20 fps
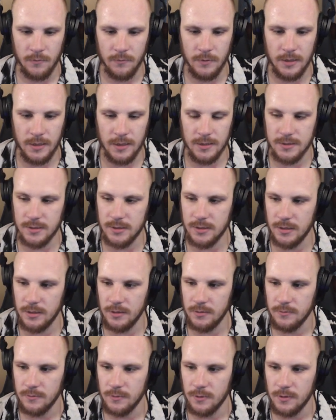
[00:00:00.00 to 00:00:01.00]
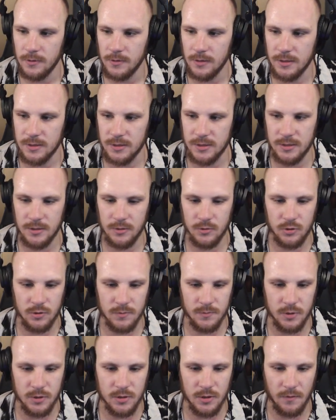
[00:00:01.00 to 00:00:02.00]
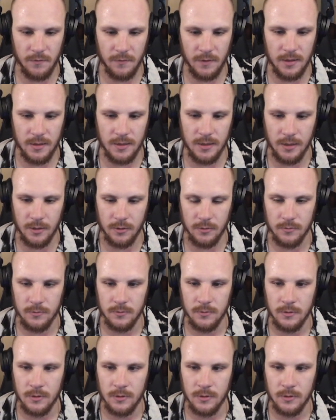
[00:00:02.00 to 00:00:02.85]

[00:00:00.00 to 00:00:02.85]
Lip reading: we can see there's still some stuff in here.